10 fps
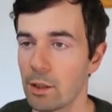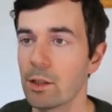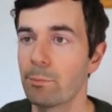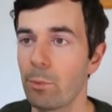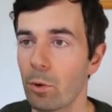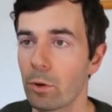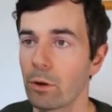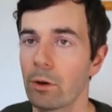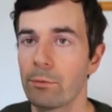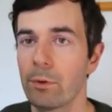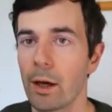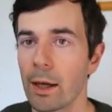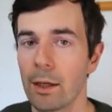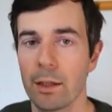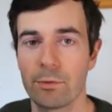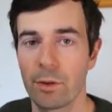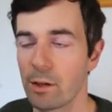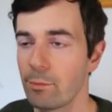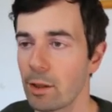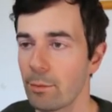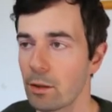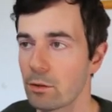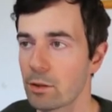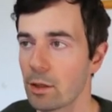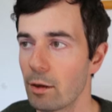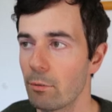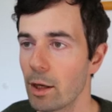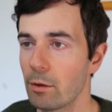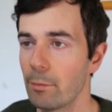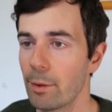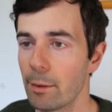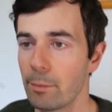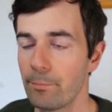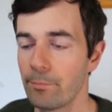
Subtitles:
this border of at least 5 millimeters around the map.